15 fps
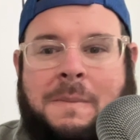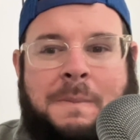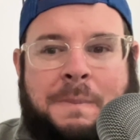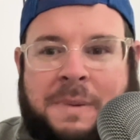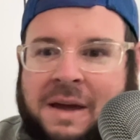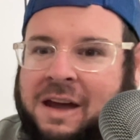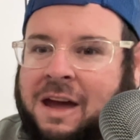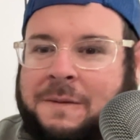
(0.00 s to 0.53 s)

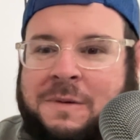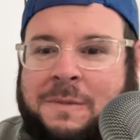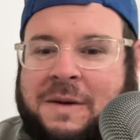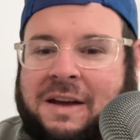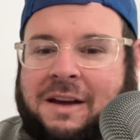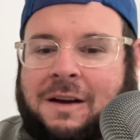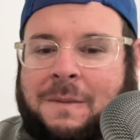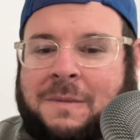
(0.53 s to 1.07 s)
Big
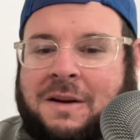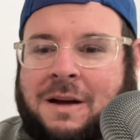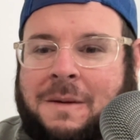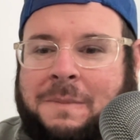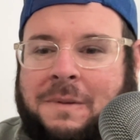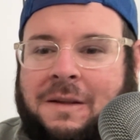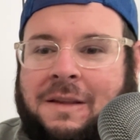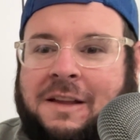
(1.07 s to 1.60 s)
MMA coming
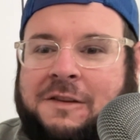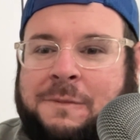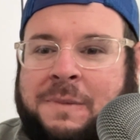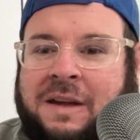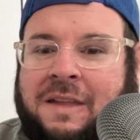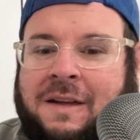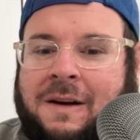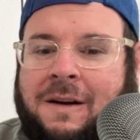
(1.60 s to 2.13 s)
up. Let's
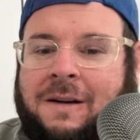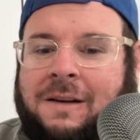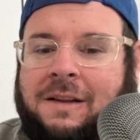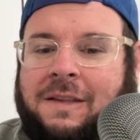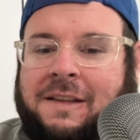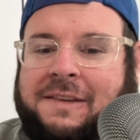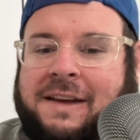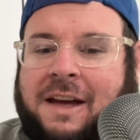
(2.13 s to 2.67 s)
be there.
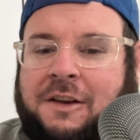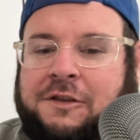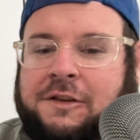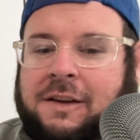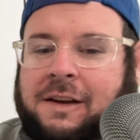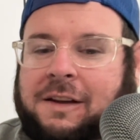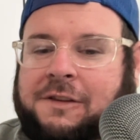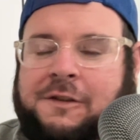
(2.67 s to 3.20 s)
Let's cash
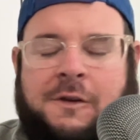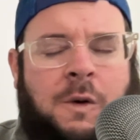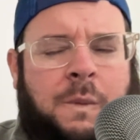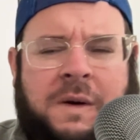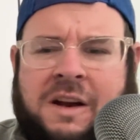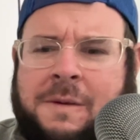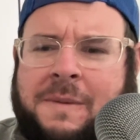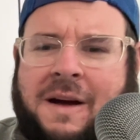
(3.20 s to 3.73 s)
tickets. Don't
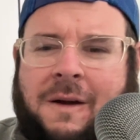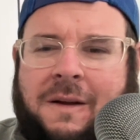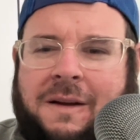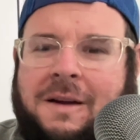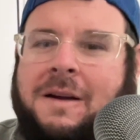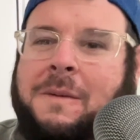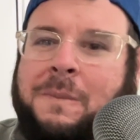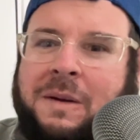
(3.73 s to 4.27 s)
read about
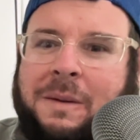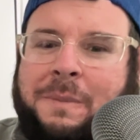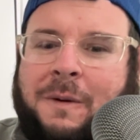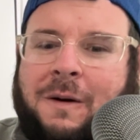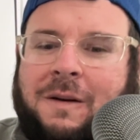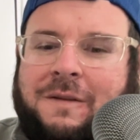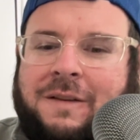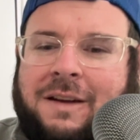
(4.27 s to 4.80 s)
it. Be a
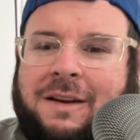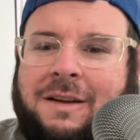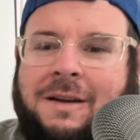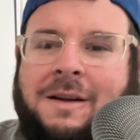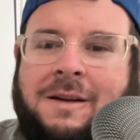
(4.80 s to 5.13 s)
part of it.